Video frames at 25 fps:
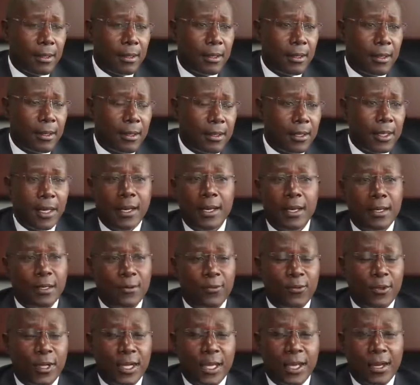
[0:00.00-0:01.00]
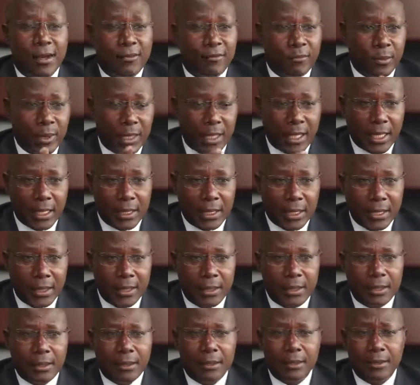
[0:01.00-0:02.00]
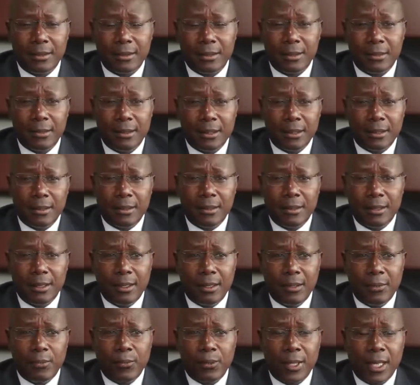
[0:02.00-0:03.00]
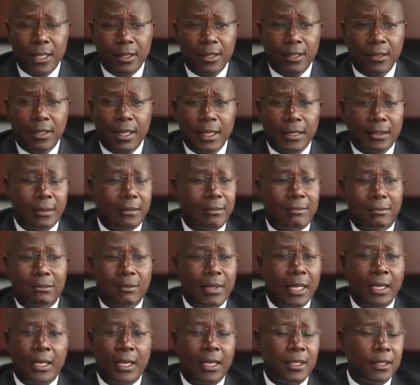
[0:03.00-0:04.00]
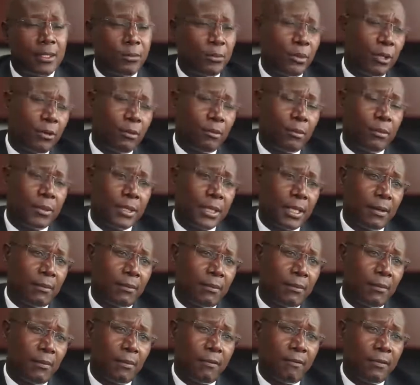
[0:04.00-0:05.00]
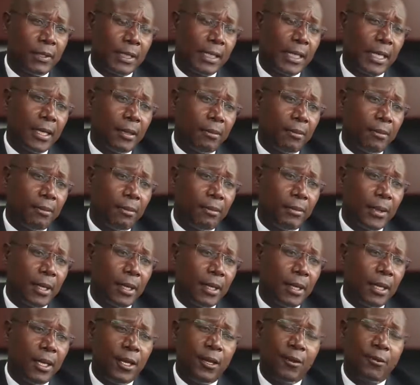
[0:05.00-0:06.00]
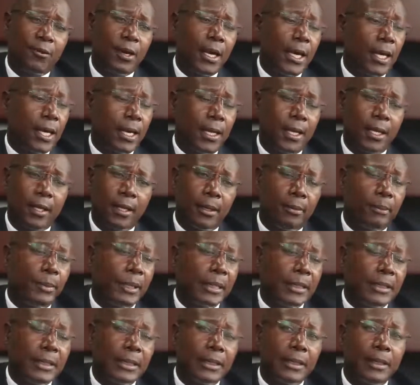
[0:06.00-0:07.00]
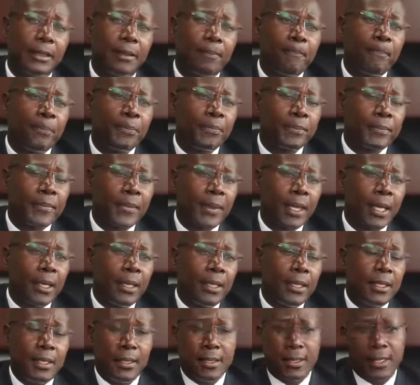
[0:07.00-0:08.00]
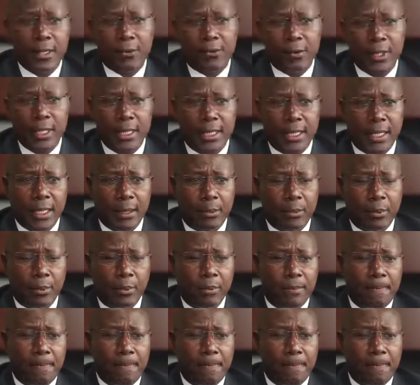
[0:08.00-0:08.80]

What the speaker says: The challenge with the government, at least, is that has been observed over time in Uganda and other places, is the red tape.